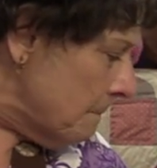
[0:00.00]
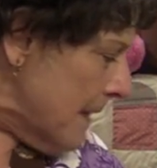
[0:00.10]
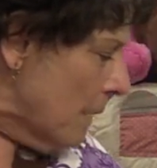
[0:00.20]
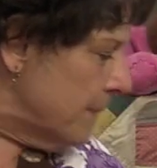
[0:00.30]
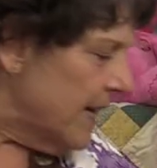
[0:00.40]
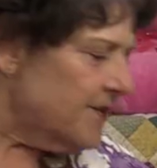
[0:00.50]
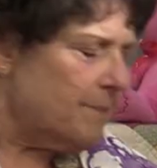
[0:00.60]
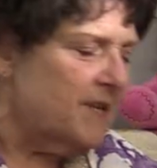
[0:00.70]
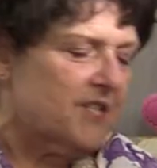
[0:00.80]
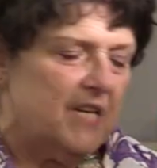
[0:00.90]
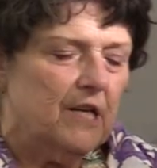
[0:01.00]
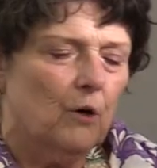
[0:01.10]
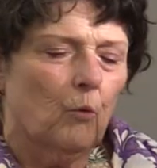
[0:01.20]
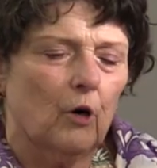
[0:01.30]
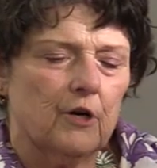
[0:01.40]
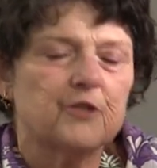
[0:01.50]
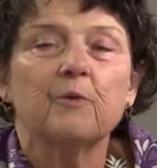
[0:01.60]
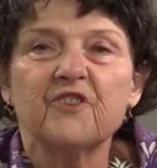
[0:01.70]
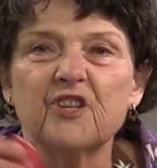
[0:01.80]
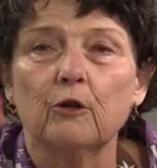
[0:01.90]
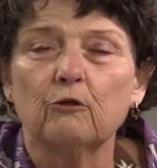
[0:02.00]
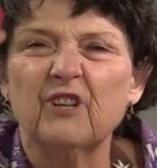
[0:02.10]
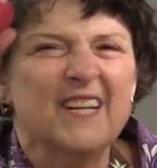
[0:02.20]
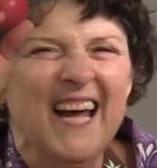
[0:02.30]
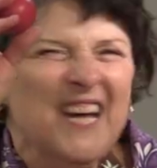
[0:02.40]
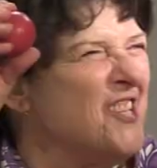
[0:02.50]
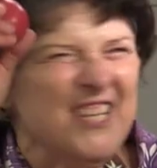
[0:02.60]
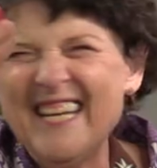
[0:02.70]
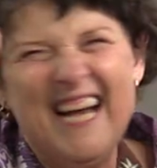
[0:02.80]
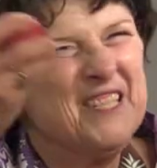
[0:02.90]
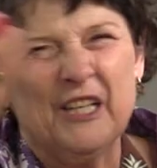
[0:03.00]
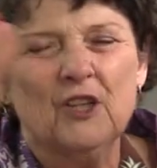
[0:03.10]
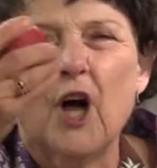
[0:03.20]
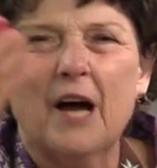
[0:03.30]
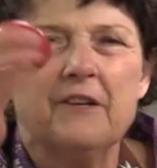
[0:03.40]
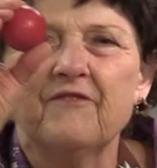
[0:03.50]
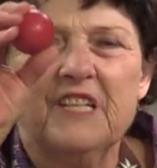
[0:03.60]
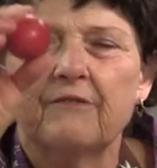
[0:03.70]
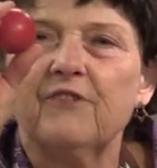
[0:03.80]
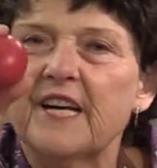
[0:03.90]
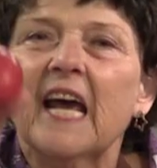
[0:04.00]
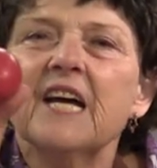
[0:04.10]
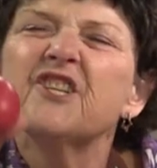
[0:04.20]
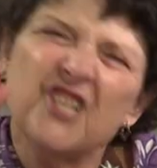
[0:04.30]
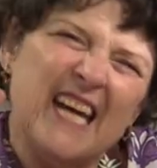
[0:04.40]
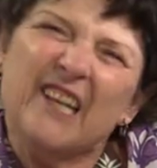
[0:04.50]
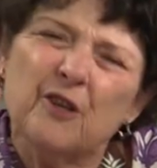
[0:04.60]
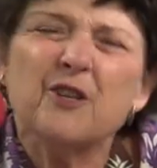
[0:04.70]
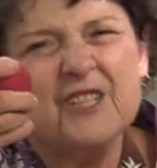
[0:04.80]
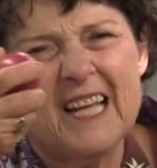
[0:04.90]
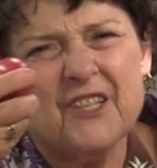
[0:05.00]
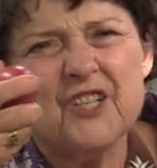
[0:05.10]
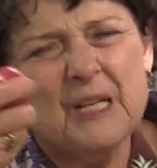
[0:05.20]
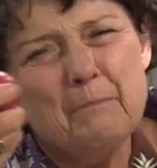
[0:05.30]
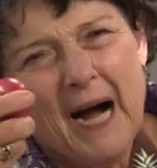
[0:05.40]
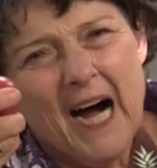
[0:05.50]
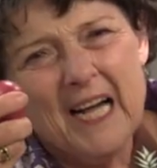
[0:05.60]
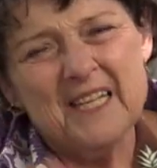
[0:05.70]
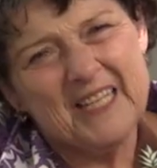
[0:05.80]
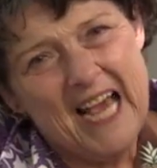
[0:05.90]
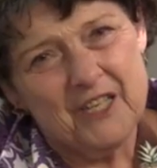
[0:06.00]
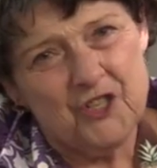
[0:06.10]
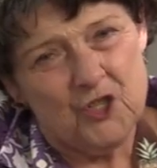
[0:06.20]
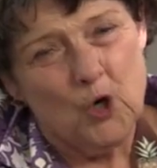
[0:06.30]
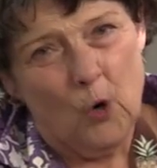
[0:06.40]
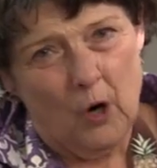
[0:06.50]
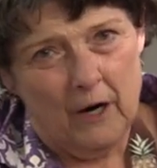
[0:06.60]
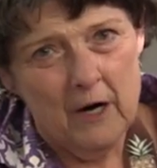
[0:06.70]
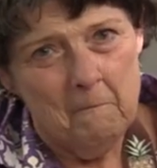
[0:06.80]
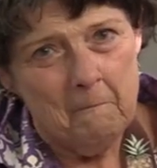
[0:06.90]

Now, because Miss Tina works with children, she has a lot of different shakers that she buys at a store.